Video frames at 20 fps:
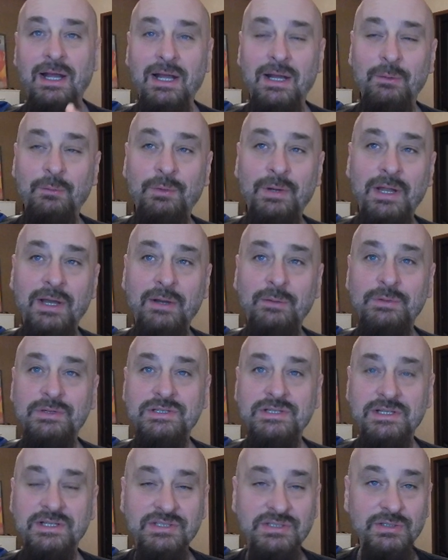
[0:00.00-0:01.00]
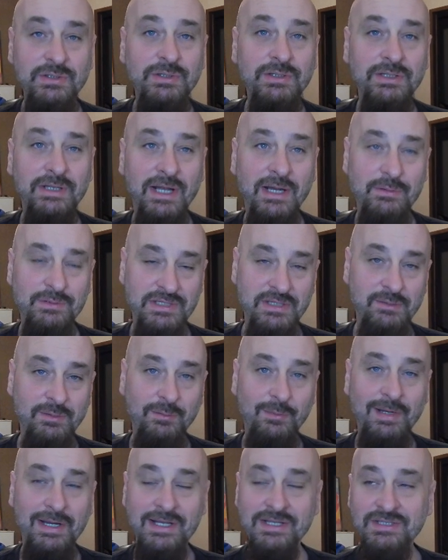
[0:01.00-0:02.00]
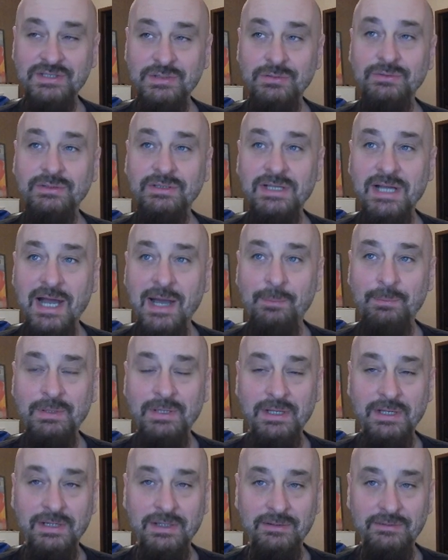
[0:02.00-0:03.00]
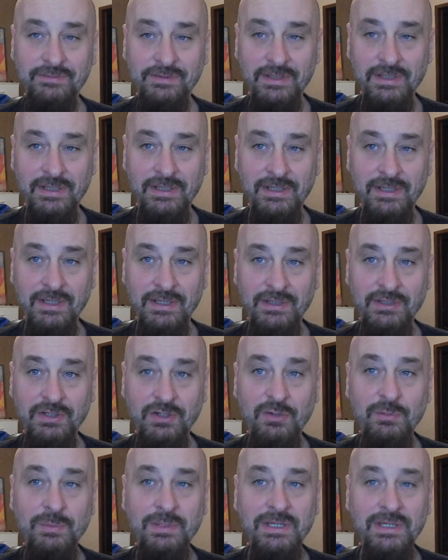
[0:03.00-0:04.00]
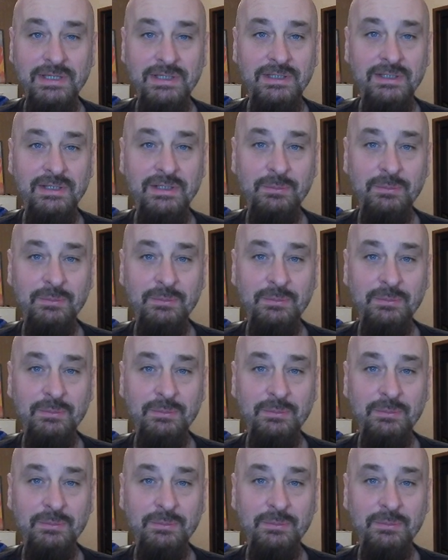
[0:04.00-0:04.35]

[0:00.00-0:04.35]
when I was a student, I was able to buy a student copy of Adobe